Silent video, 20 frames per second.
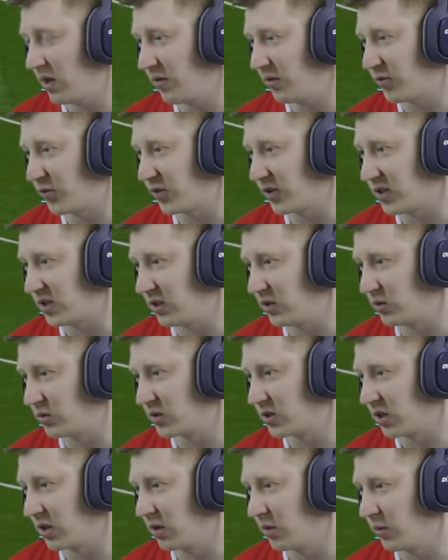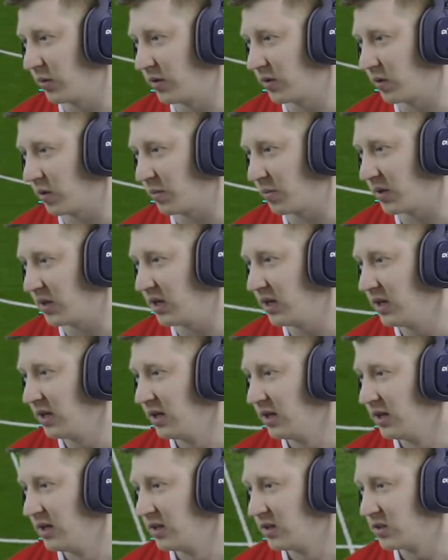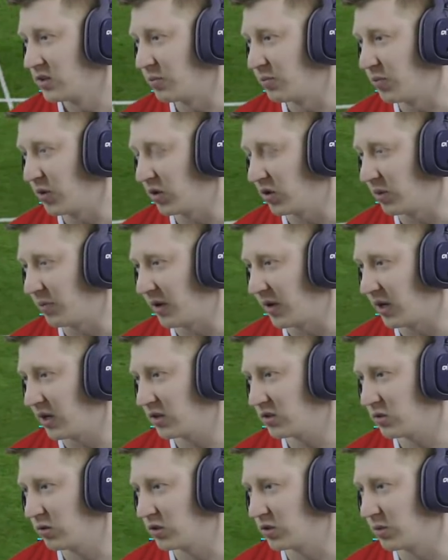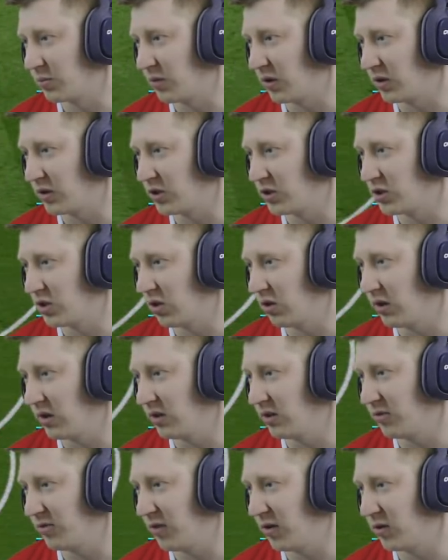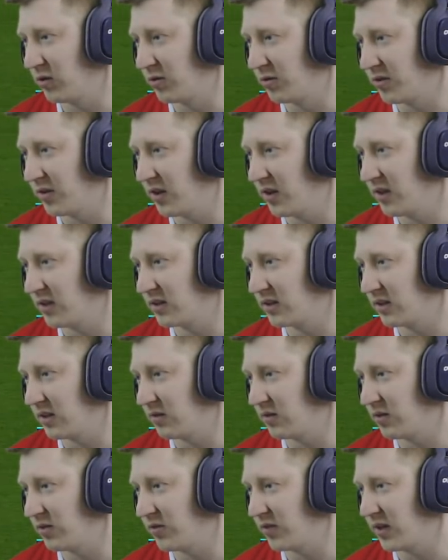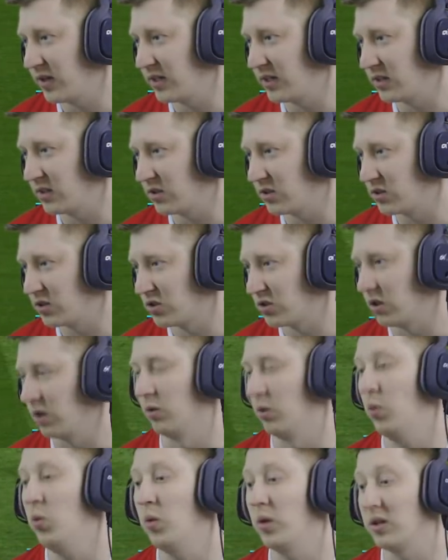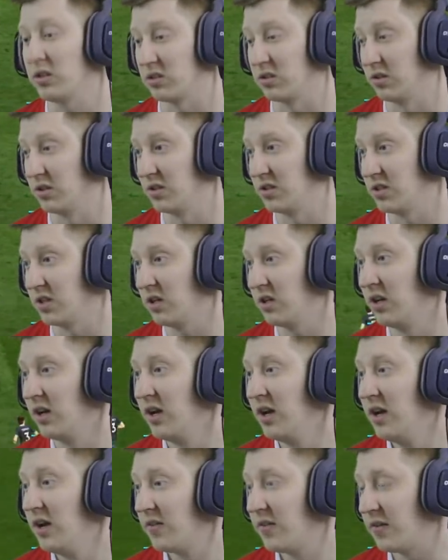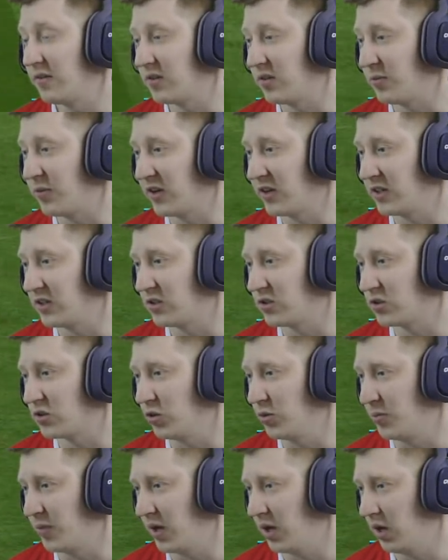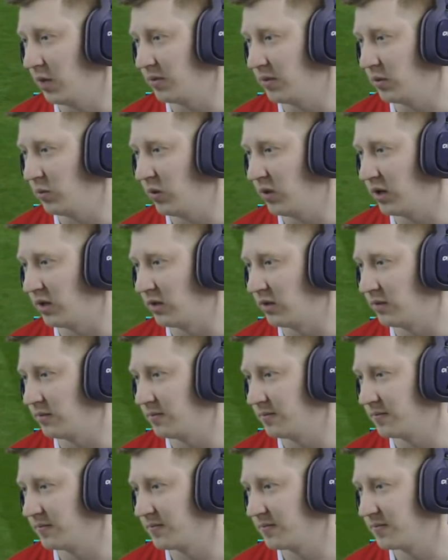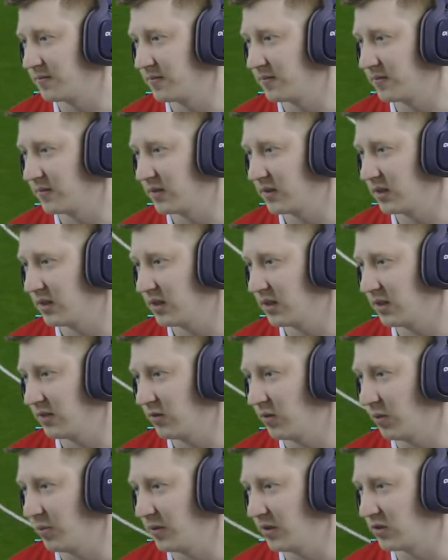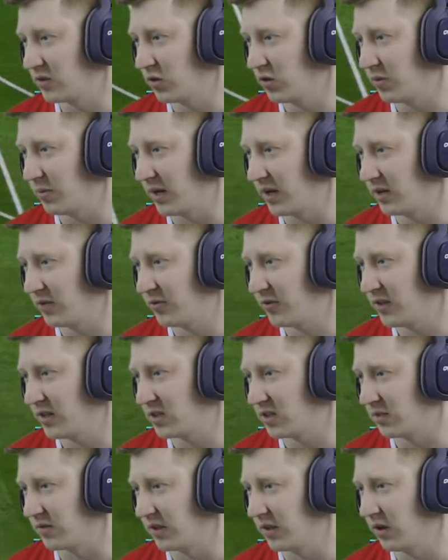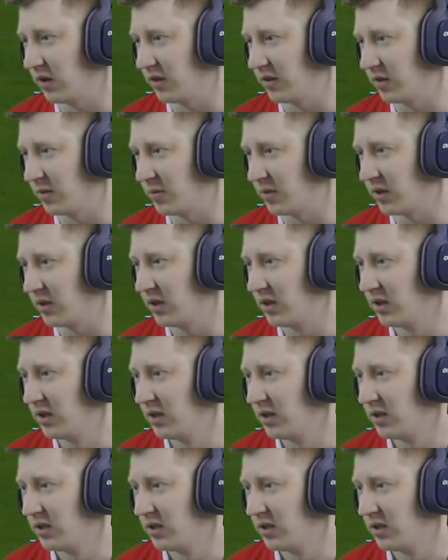every single time, whether it be to block a pass or to block a shot in the final third. They've defended... Oh, that's a nice turn. They've defended superbly well. They've not been too bad offensively either, but